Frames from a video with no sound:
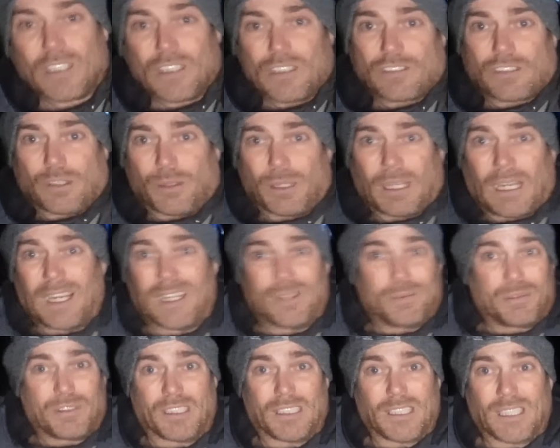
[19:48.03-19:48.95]
so it
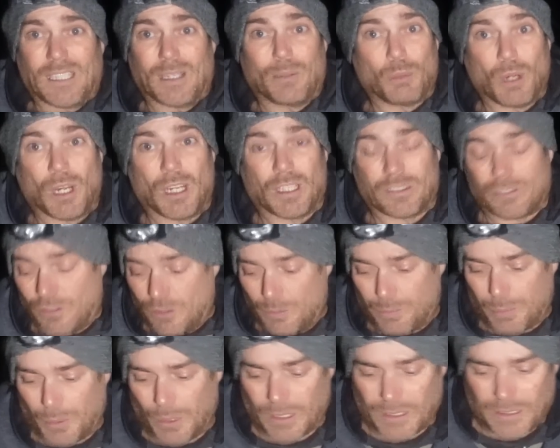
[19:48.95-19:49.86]
clips in and it works as a
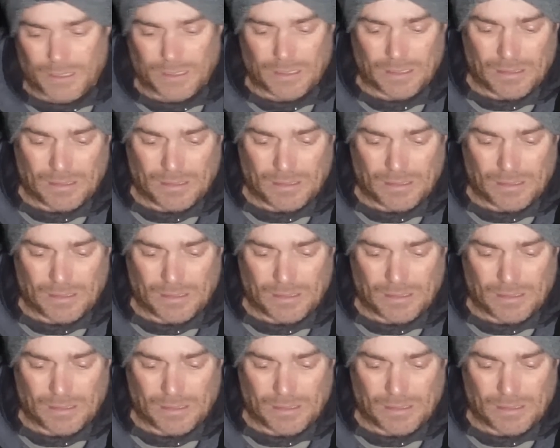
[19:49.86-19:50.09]
pulley.